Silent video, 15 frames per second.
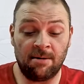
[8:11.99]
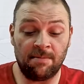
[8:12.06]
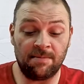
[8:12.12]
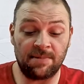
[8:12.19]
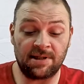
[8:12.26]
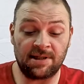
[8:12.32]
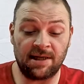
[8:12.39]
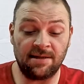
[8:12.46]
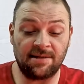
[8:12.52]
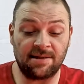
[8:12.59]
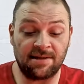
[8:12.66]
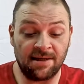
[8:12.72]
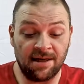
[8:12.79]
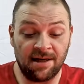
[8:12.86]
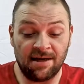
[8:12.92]

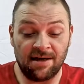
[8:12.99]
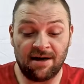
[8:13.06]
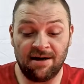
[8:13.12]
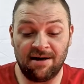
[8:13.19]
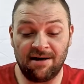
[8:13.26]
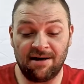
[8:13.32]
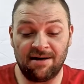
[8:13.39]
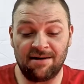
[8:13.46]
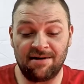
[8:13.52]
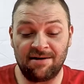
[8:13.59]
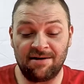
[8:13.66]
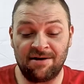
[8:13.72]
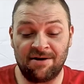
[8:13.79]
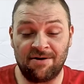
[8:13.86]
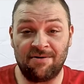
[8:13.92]
Since you
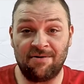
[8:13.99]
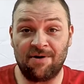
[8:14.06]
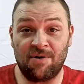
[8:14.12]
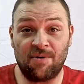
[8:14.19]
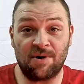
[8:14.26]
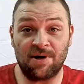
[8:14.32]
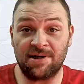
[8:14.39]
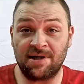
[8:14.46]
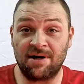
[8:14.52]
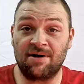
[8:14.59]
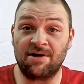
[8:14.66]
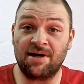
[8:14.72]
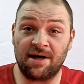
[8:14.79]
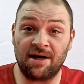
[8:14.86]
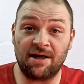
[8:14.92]
know, of course, the
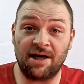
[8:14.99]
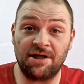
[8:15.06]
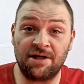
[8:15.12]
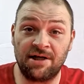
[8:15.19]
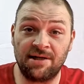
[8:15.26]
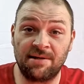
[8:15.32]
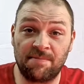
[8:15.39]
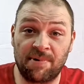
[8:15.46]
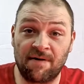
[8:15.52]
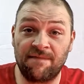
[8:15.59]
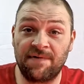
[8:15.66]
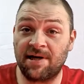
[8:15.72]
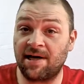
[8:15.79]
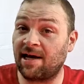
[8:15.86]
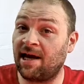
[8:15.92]
articulation isn't
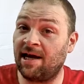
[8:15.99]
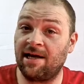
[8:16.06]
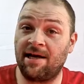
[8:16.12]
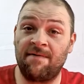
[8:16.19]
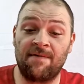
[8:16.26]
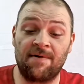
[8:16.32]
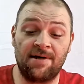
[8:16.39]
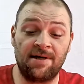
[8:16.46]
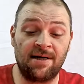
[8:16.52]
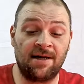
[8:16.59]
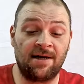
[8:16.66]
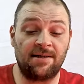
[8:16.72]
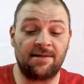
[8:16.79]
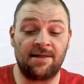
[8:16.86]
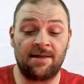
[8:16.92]
perfect, I can't give her a 10
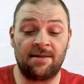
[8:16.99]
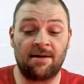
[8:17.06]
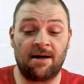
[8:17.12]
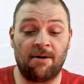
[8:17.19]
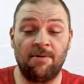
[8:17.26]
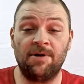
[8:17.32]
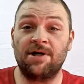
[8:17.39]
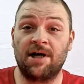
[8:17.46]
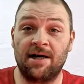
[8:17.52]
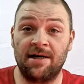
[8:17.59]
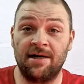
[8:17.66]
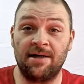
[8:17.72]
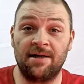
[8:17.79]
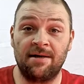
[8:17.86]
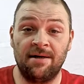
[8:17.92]
out of 10. I wish I
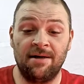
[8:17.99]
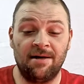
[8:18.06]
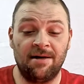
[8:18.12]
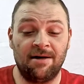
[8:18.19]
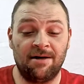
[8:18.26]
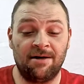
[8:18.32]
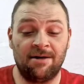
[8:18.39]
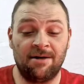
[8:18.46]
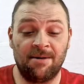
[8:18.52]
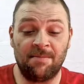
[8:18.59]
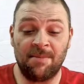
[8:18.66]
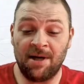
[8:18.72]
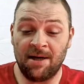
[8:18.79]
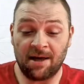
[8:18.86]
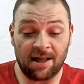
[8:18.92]
could.
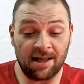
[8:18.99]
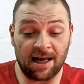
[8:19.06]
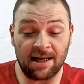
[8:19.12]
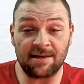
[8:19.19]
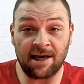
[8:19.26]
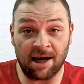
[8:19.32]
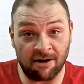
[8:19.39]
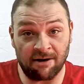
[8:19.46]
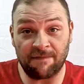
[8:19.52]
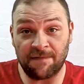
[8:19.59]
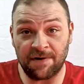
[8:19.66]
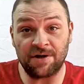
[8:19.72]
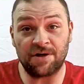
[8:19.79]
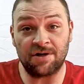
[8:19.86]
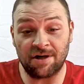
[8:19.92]
That's Carrie
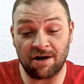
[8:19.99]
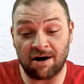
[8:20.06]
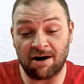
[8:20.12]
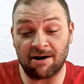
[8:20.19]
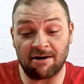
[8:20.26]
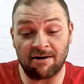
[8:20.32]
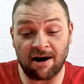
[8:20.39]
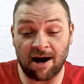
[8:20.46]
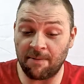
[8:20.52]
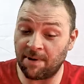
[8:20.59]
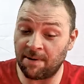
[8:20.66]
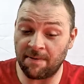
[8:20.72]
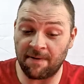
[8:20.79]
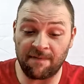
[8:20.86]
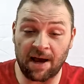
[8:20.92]
Fisher's daughter. How
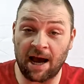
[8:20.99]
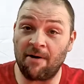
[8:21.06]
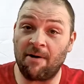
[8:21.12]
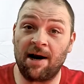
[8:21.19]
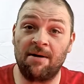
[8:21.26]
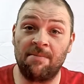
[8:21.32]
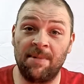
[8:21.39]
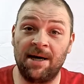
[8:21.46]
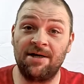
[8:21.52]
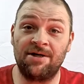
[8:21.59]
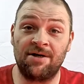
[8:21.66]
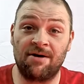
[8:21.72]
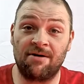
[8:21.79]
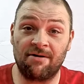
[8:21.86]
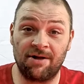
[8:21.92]
I
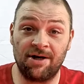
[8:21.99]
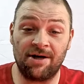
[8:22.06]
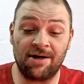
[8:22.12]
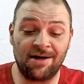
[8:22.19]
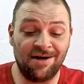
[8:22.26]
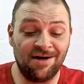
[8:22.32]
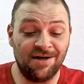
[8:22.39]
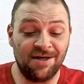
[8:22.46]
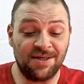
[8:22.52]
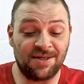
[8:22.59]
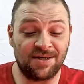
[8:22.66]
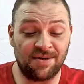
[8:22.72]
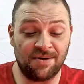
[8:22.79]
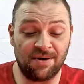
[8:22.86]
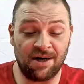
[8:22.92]
imagine her to look.
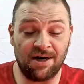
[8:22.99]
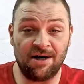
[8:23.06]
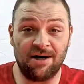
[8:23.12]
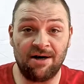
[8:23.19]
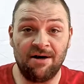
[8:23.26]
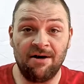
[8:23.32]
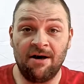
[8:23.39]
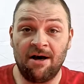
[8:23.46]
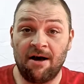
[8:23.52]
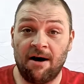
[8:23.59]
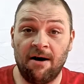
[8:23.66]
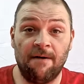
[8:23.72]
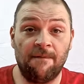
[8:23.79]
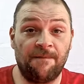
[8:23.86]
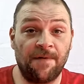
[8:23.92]
So
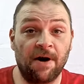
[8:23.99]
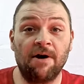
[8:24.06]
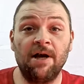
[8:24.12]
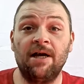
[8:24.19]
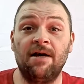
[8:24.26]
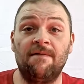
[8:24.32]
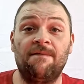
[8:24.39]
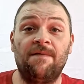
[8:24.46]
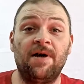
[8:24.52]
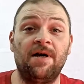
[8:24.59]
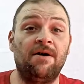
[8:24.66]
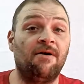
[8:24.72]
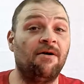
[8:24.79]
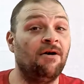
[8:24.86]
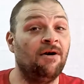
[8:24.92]
very good
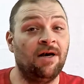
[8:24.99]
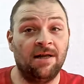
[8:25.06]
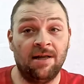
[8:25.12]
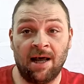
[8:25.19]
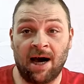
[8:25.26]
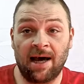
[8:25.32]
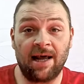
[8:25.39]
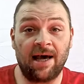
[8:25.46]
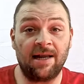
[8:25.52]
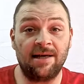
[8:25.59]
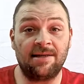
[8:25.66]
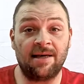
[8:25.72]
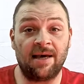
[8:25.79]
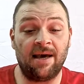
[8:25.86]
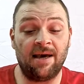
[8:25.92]
figure, 9 out
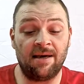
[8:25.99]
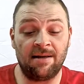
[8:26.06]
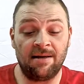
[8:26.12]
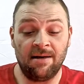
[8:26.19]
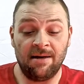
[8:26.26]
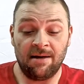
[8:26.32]
of 10.